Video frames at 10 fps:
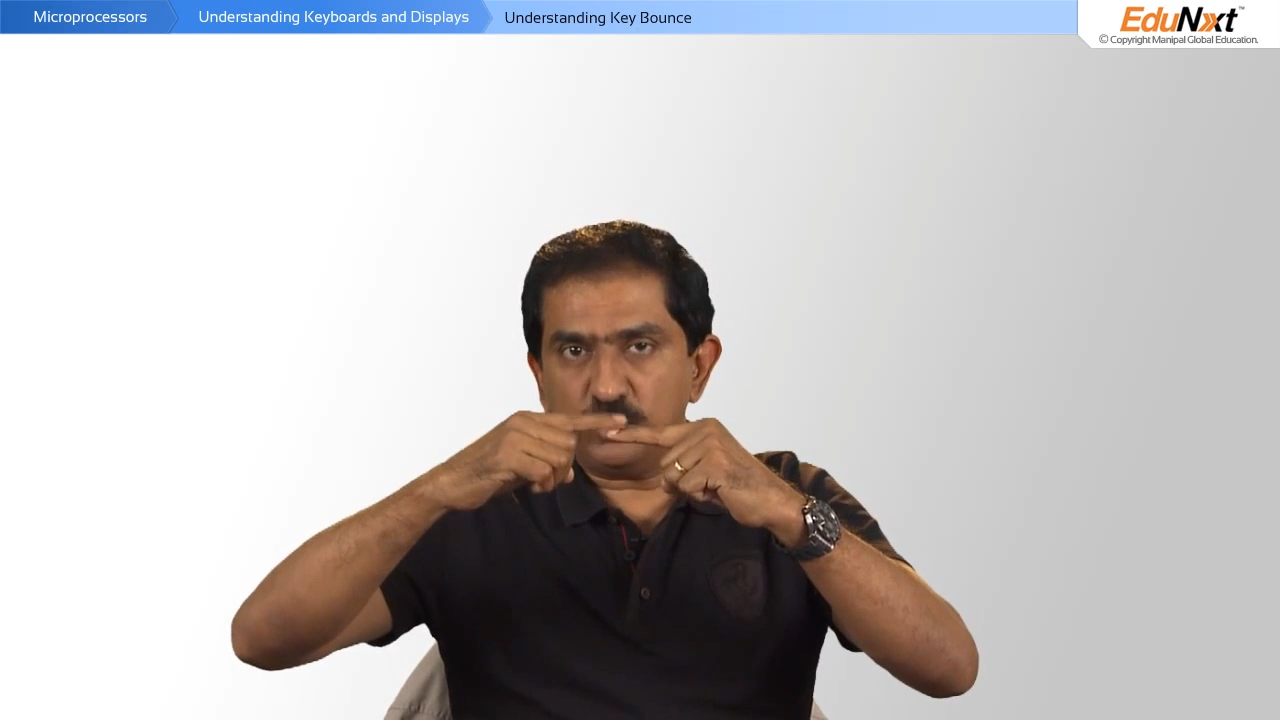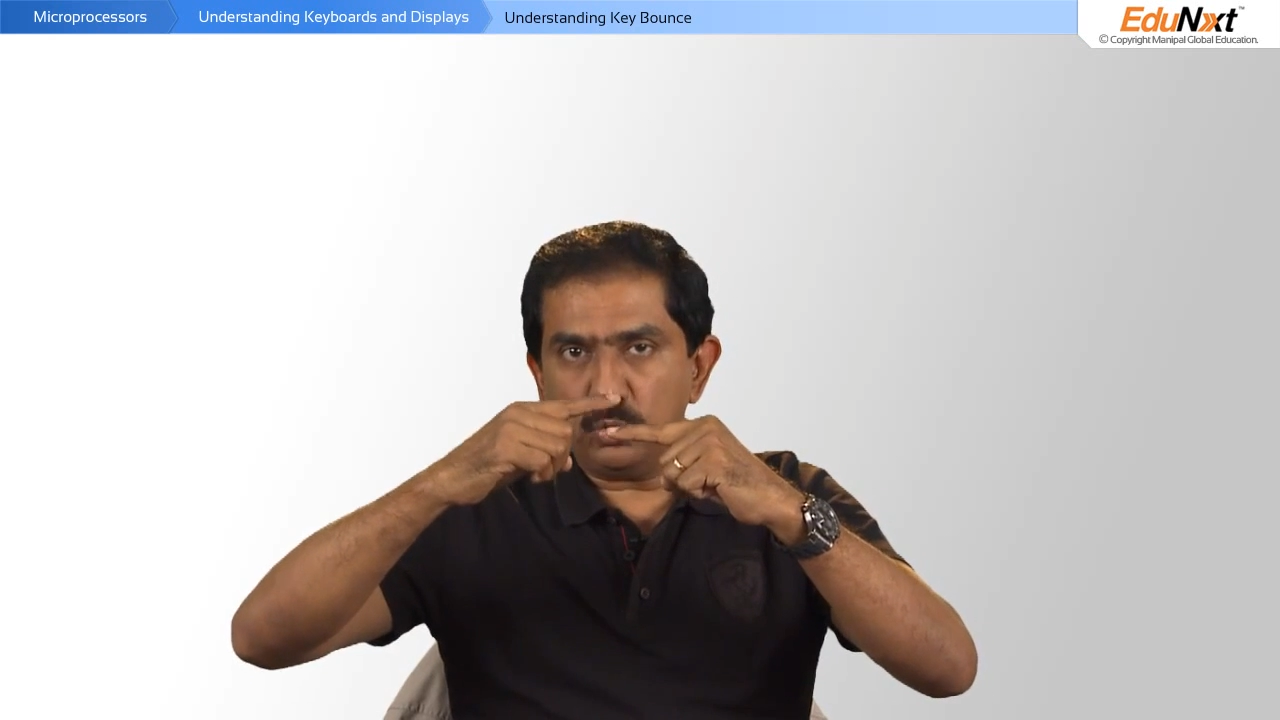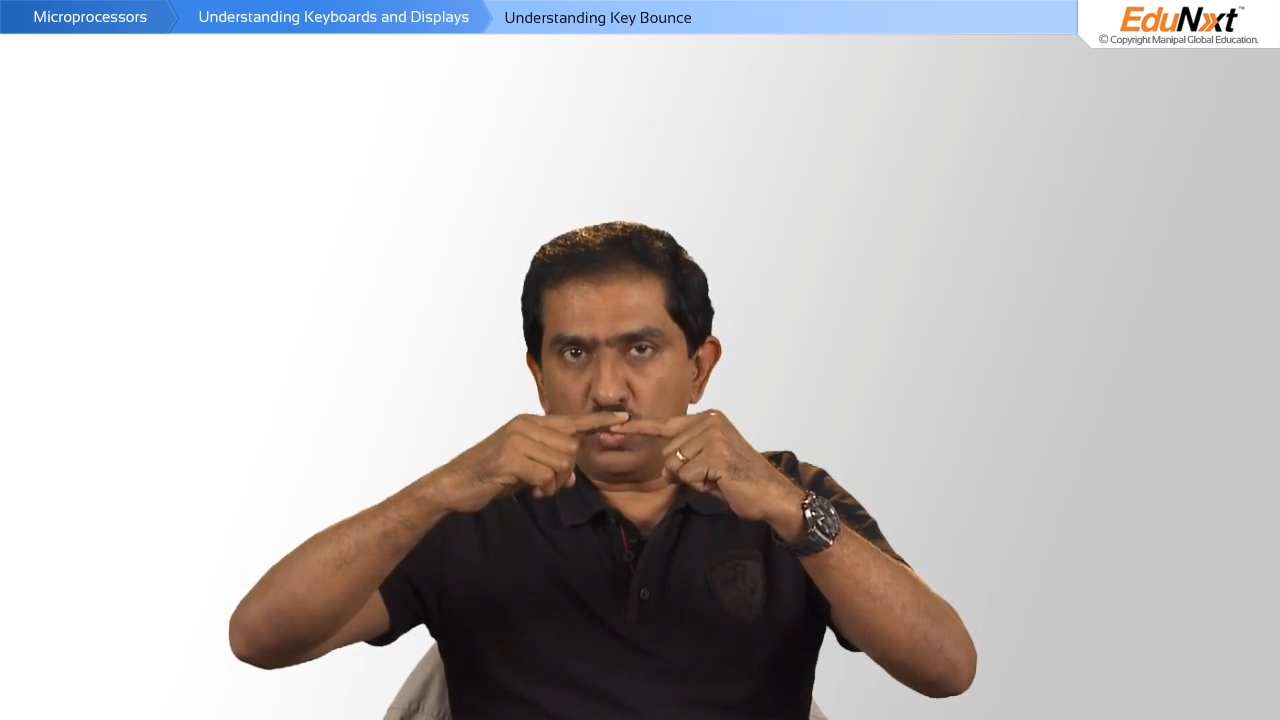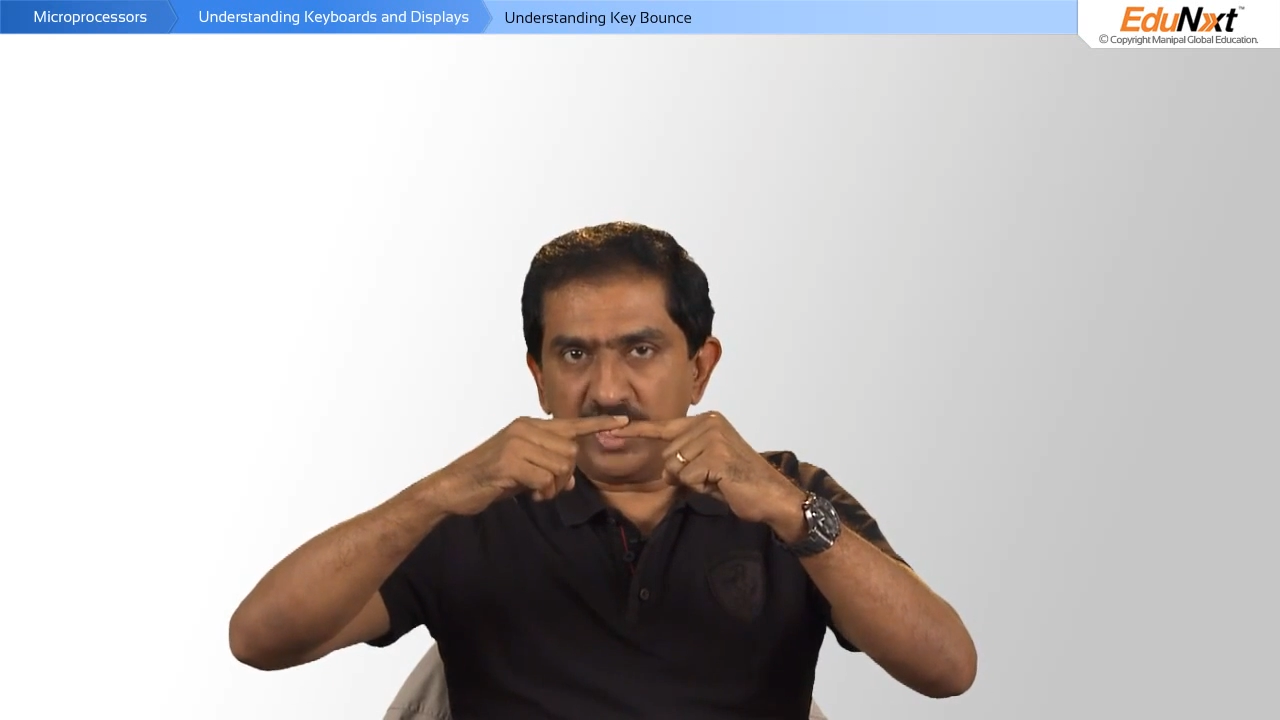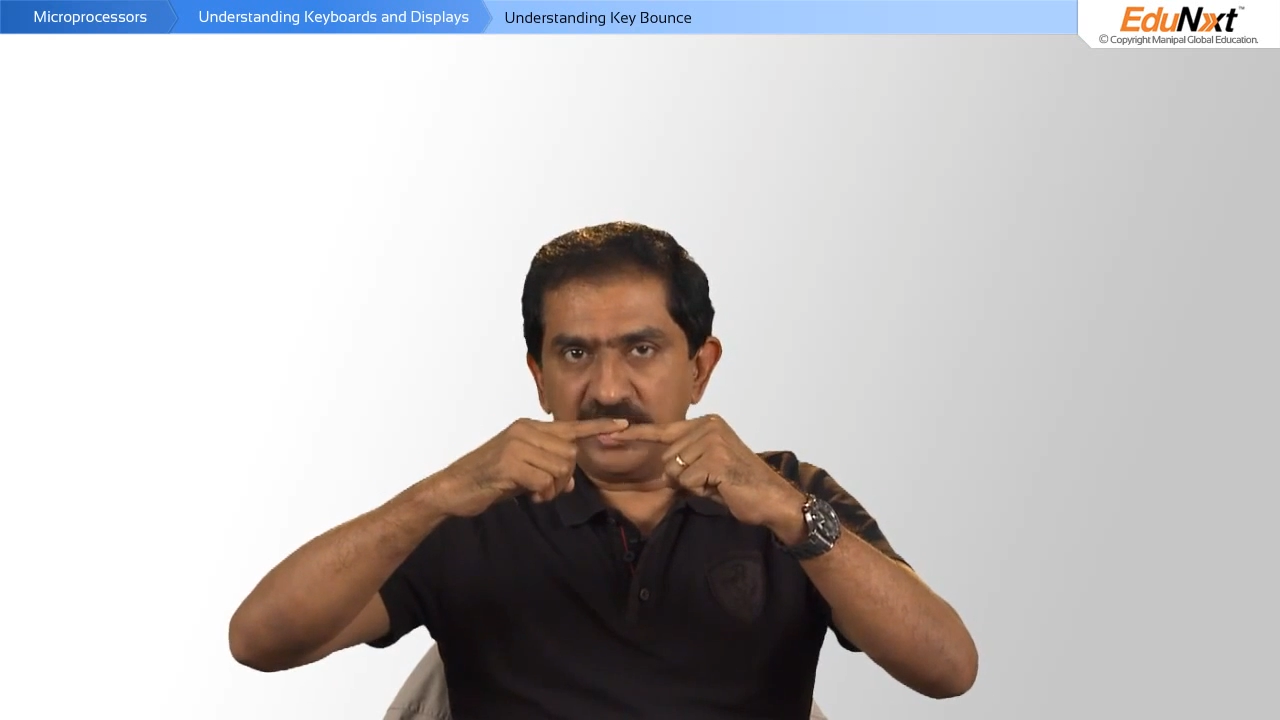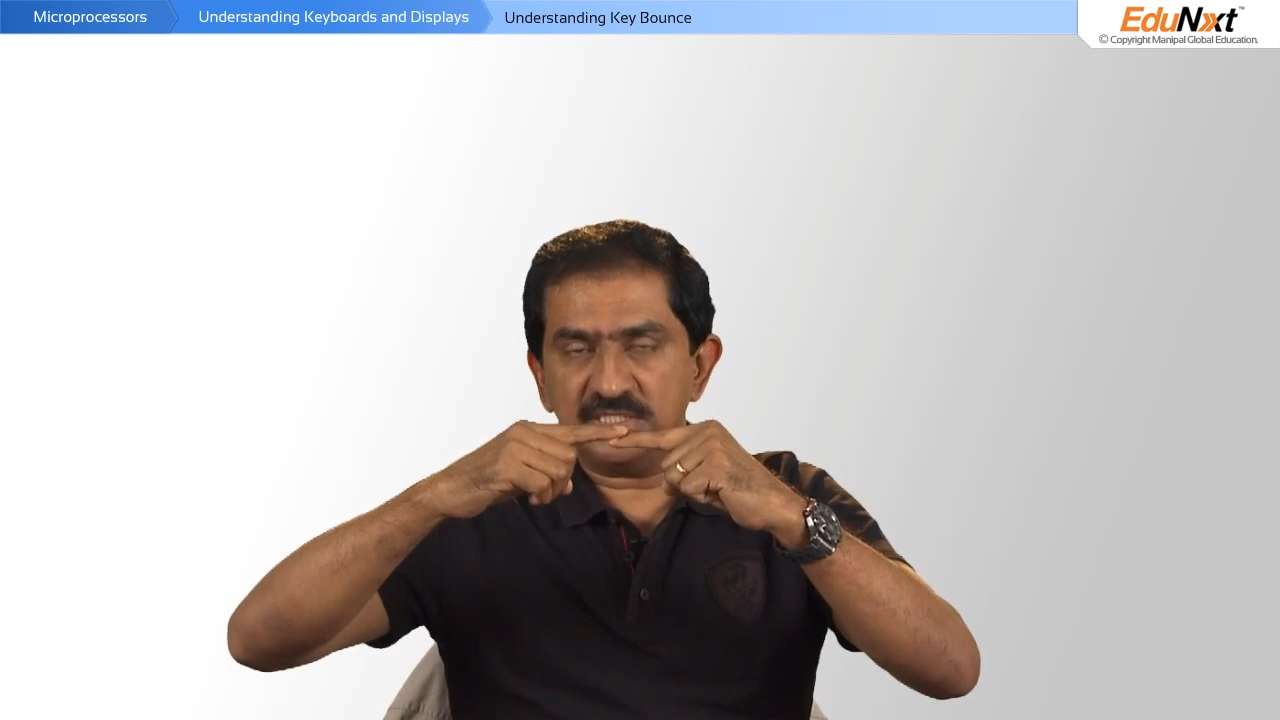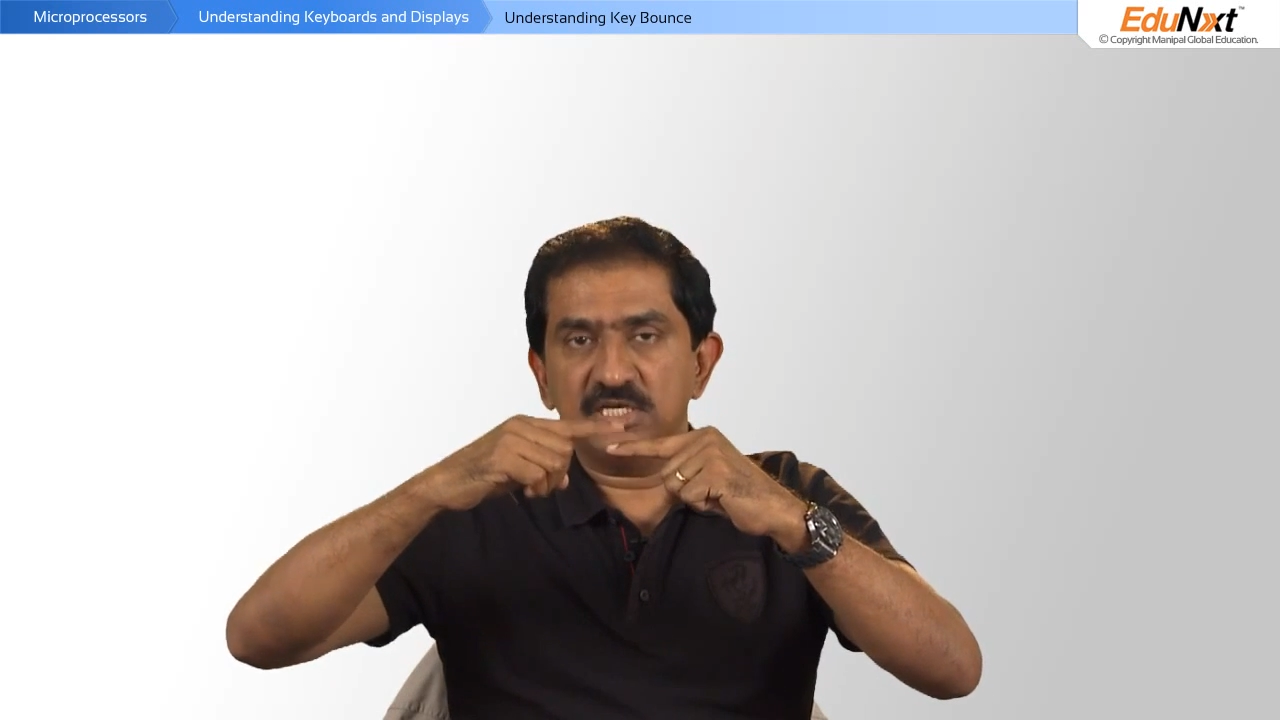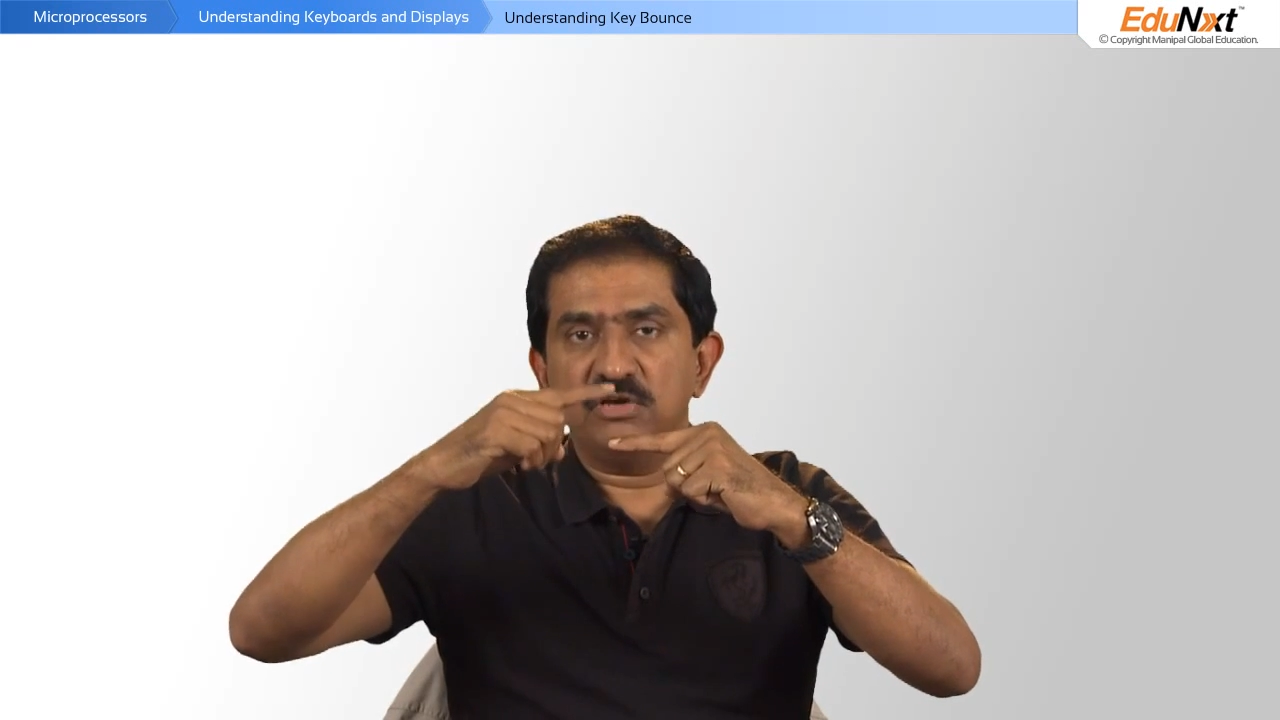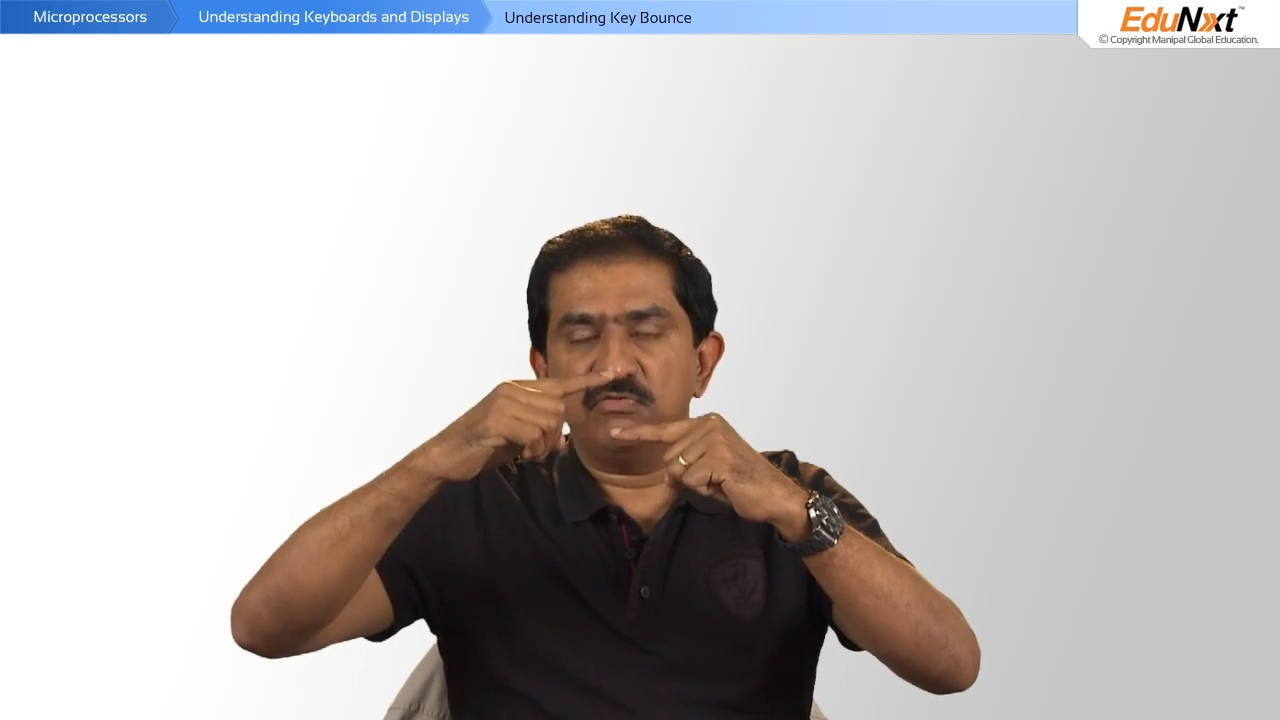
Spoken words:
to wait